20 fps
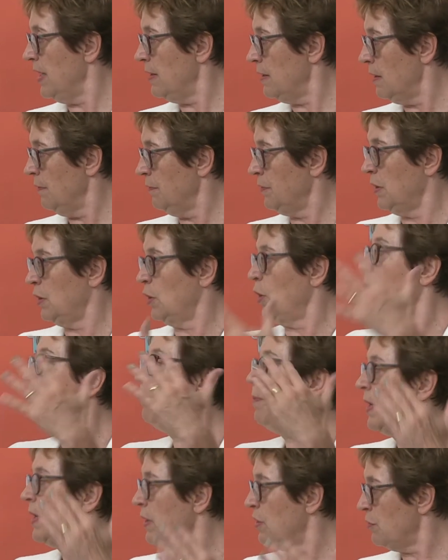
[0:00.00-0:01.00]
of the top
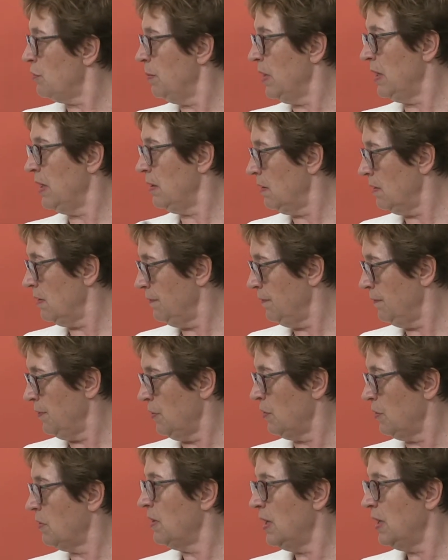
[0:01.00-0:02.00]
management of
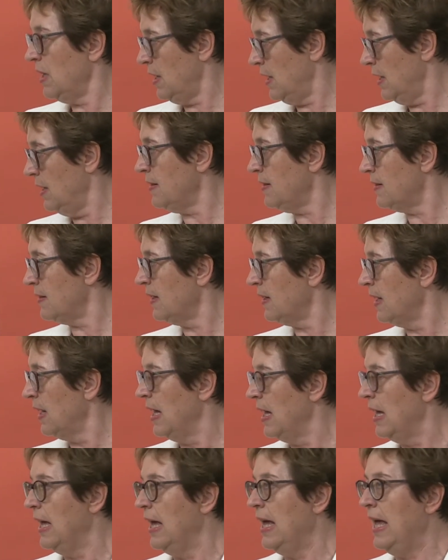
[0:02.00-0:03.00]
Austria at least.
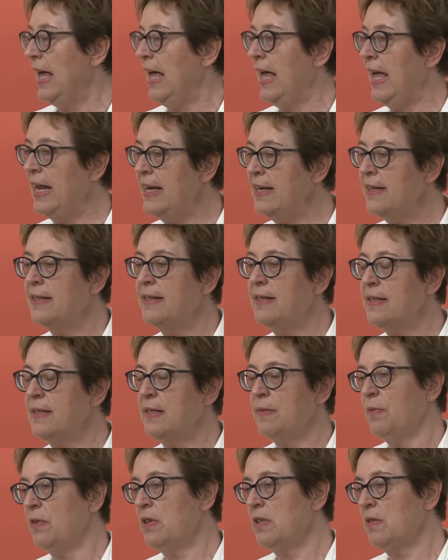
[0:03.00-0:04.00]
And this
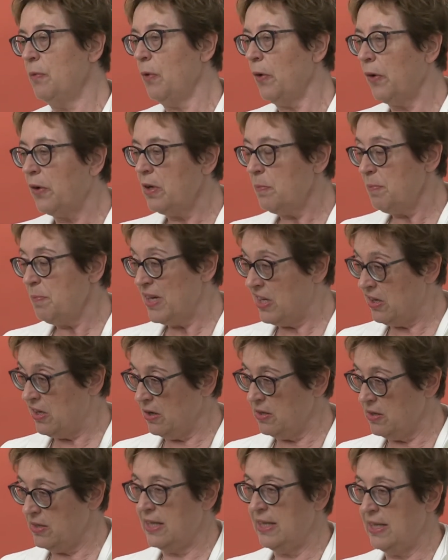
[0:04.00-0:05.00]
was working,
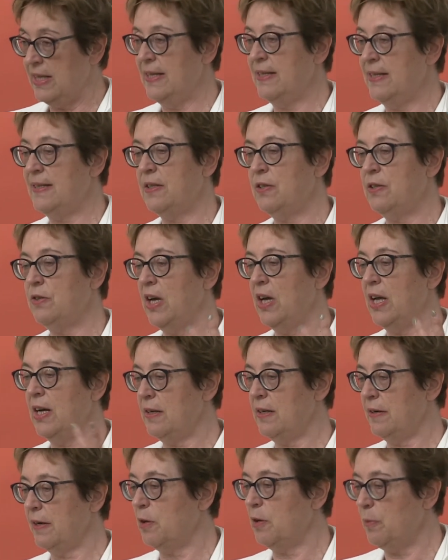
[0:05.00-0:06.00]
because at least you had a
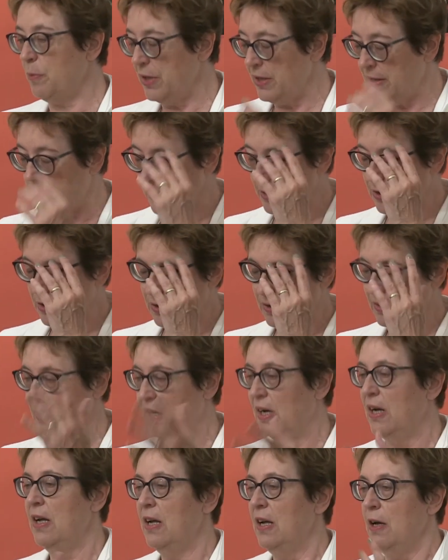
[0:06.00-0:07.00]
recommendation
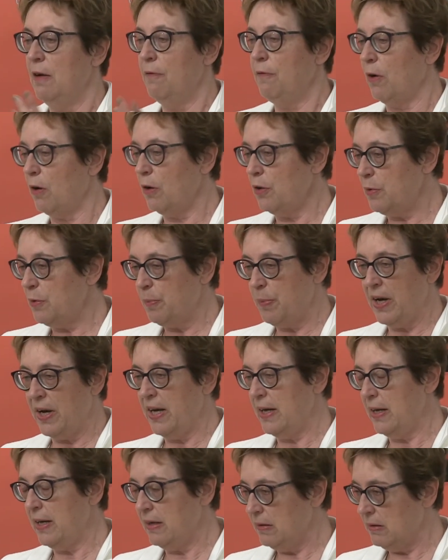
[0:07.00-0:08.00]
followed by
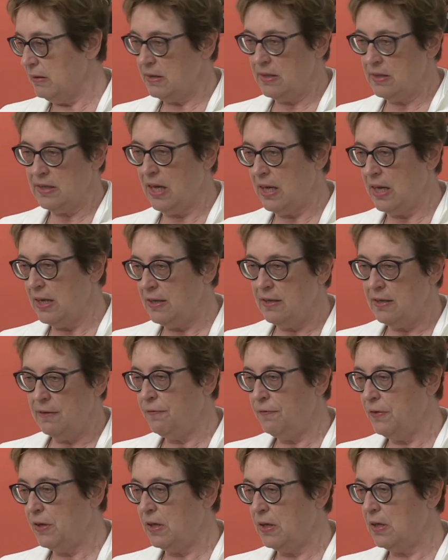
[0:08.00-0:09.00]
a
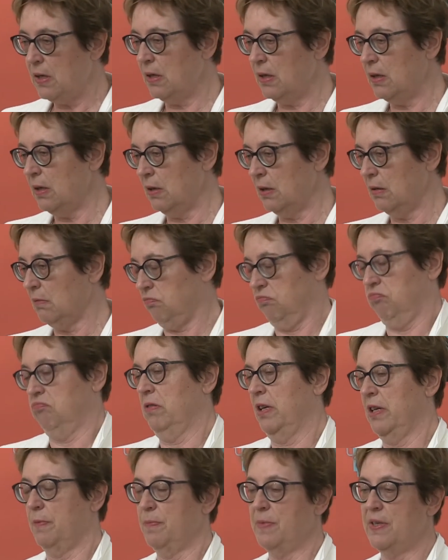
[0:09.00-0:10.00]
scientific,
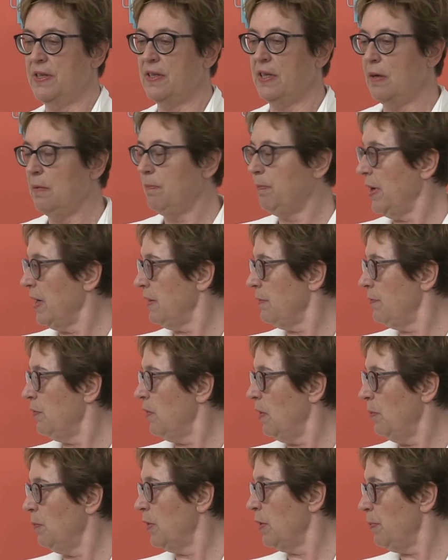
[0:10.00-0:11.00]
let me say,
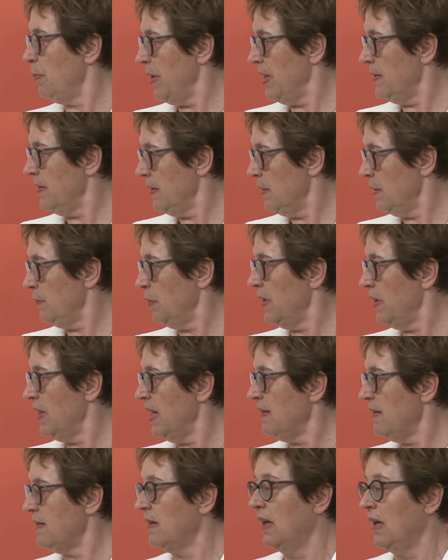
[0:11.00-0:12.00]
platform or a basis for
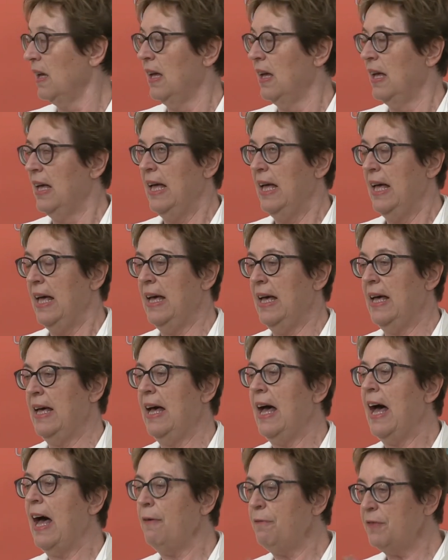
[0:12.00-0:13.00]
that.
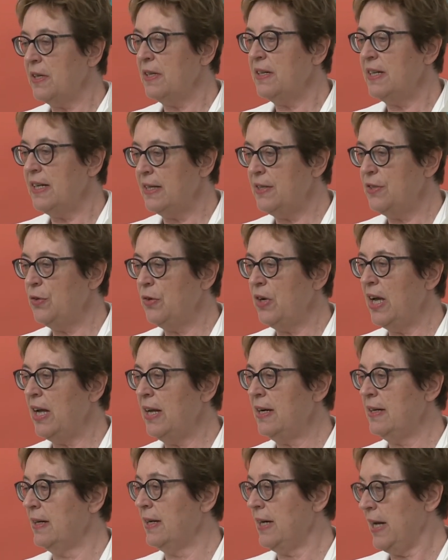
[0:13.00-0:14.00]
After that you
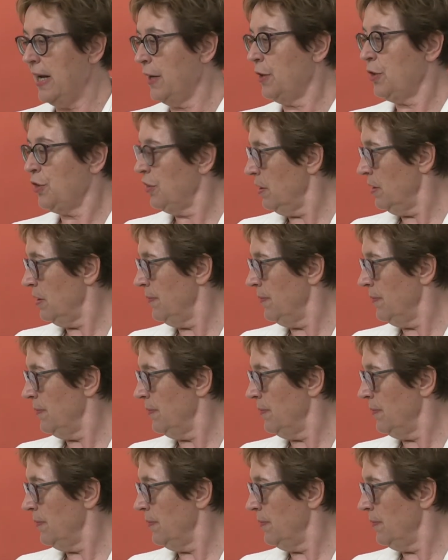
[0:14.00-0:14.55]
had an action,